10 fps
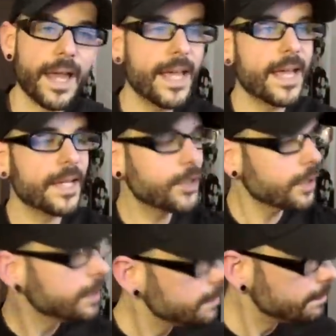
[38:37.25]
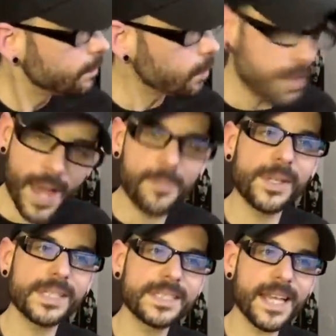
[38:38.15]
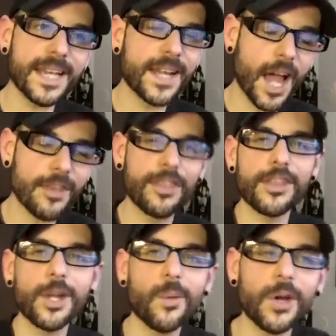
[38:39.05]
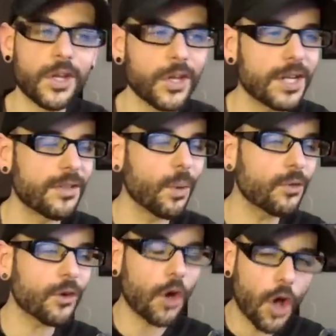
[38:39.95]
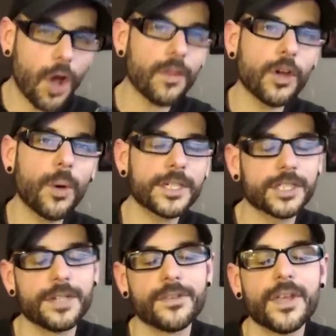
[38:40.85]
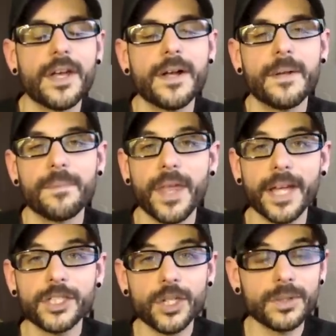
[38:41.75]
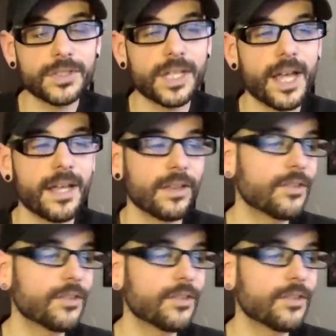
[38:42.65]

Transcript: And with that being said, I think we're good. Those are all the questions that I chose today.